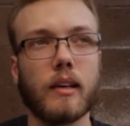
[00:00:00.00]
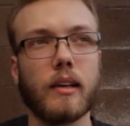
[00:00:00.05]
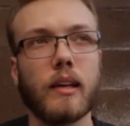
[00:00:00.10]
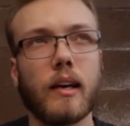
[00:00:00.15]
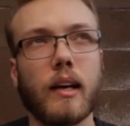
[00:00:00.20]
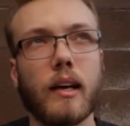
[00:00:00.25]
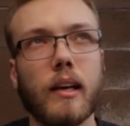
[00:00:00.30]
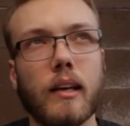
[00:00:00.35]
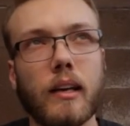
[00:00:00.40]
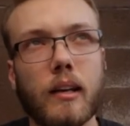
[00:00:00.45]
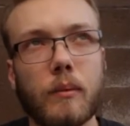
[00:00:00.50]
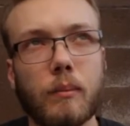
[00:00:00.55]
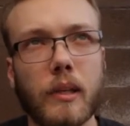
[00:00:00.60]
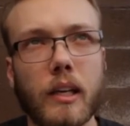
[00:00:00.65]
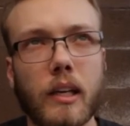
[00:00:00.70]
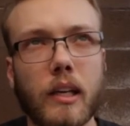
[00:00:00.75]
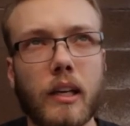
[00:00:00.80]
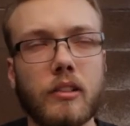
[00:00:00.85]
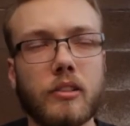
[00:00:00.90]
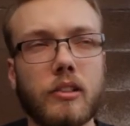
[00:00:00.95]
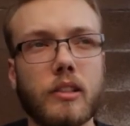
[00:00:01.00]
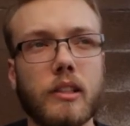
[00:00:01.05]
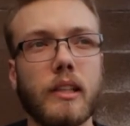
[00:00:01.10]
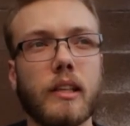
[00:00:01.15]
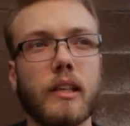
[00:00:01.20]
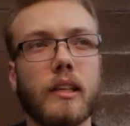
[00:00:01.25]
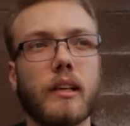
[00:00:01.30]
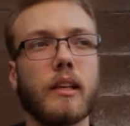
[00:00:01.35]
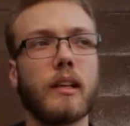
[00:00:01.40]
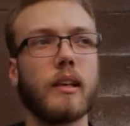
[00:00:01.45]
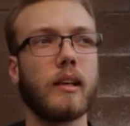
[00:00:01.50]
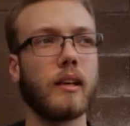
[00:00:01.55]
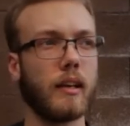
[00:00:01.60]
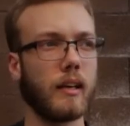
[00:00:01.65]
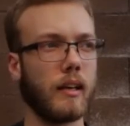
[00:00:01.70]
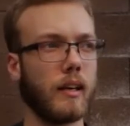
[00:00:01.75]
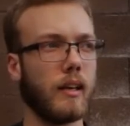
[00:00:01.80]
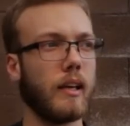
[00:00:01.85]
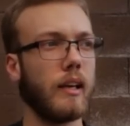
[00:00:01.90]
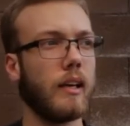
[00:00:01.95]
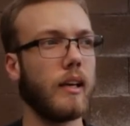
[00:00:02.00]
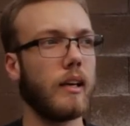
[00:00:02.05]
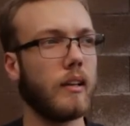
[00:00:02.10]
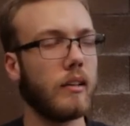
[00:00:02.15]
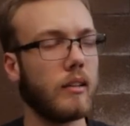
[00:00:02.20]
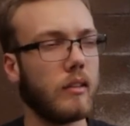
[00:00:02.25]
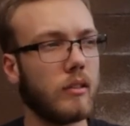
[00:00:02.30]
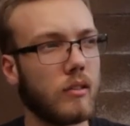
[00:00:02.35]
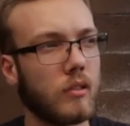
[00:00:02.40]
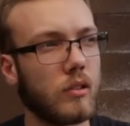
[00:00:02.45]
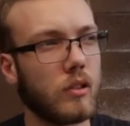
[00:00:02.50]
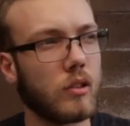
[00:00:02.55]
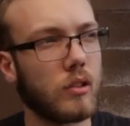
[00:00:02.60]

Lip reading: had a PhD in